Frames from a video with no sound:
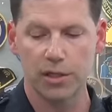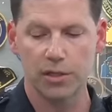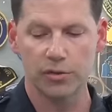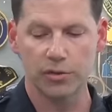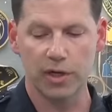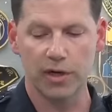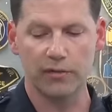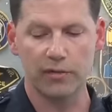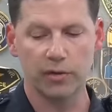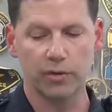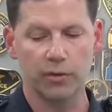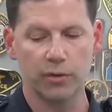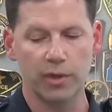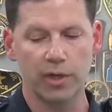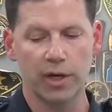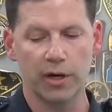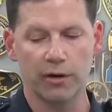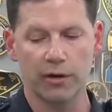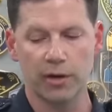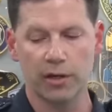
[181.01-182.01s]
traveled to
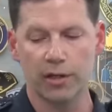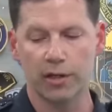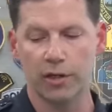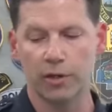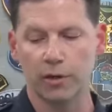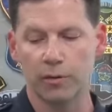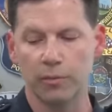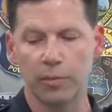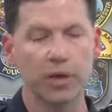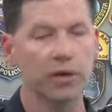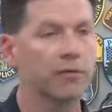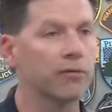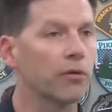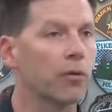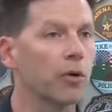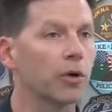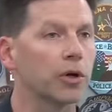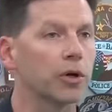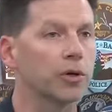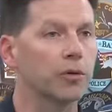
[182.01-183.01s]
an area near Big
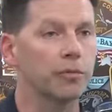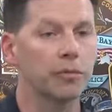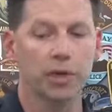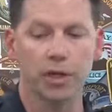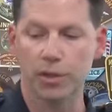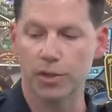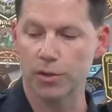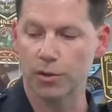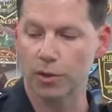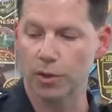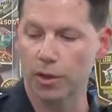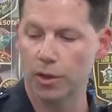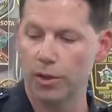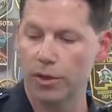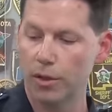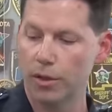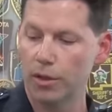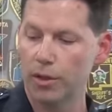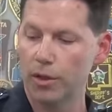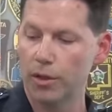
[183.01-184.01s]
Fork, Minnesota,
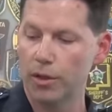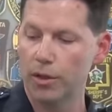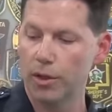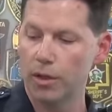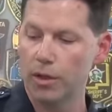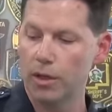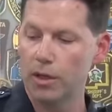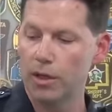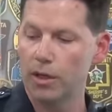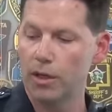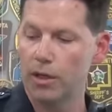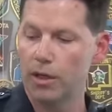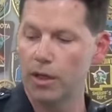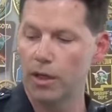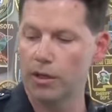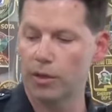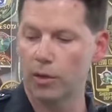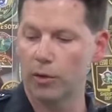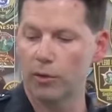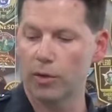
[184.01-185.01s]

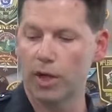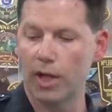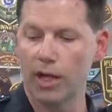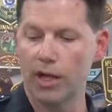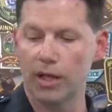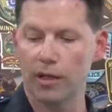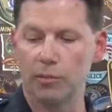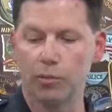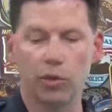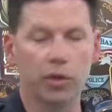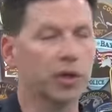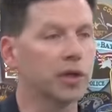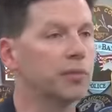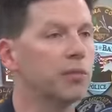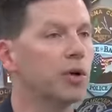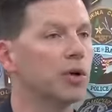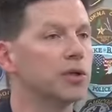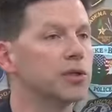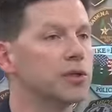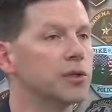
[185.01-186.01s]
and located Brittany
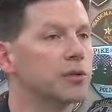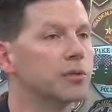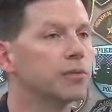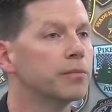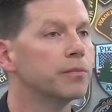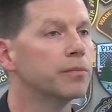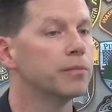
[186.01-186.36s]
Balcer.